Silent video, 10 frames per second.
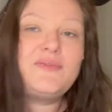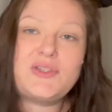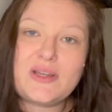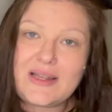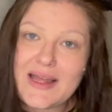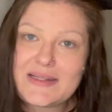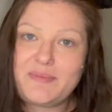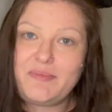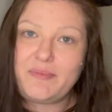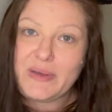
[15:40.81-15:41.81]
to collect
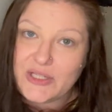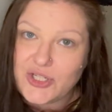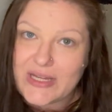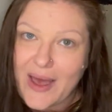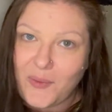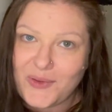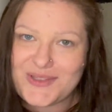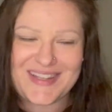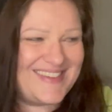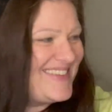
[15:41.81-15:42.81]
beach towels.